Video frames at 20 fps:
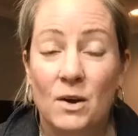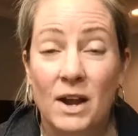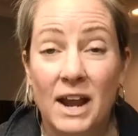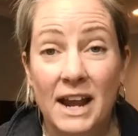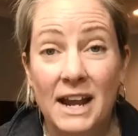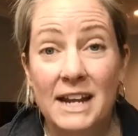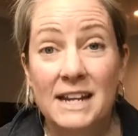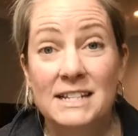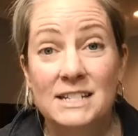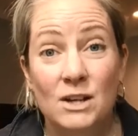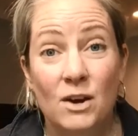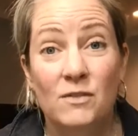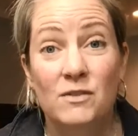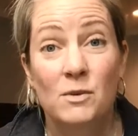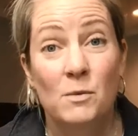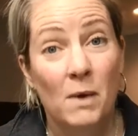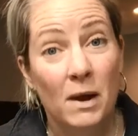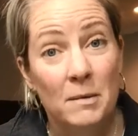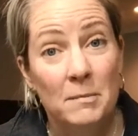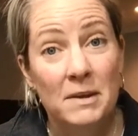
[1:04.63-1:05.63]
Okay, so
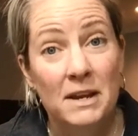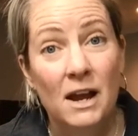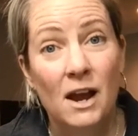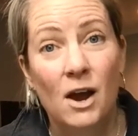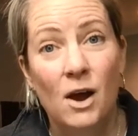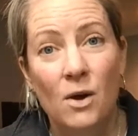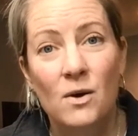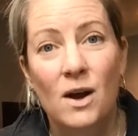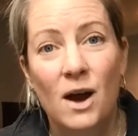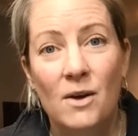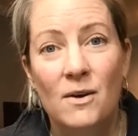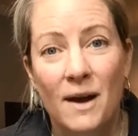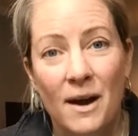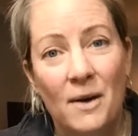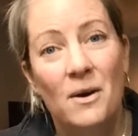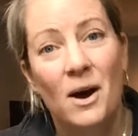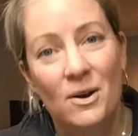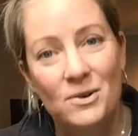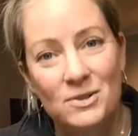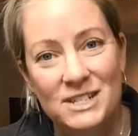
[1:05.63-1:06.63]
if you want to be a ho ho
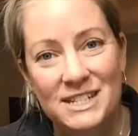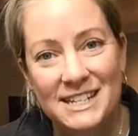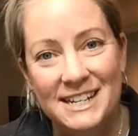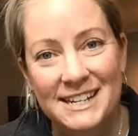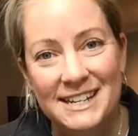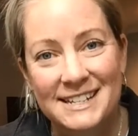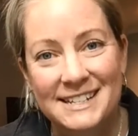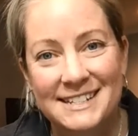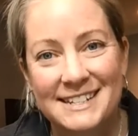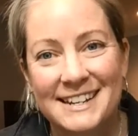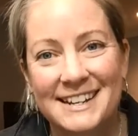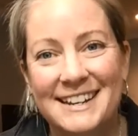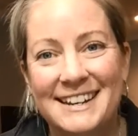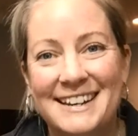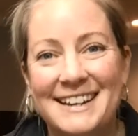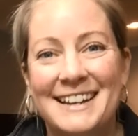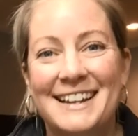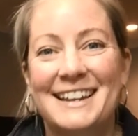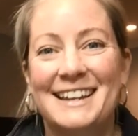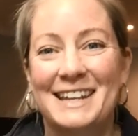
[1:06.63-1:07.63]
ho hostess,
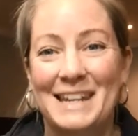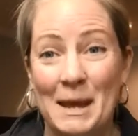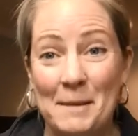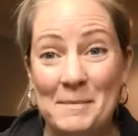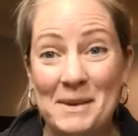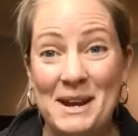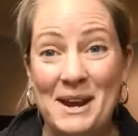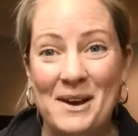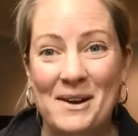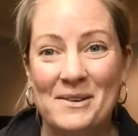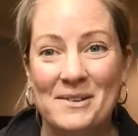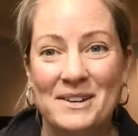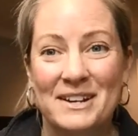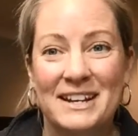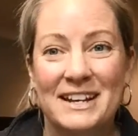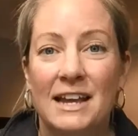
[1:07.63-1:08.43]
let me know.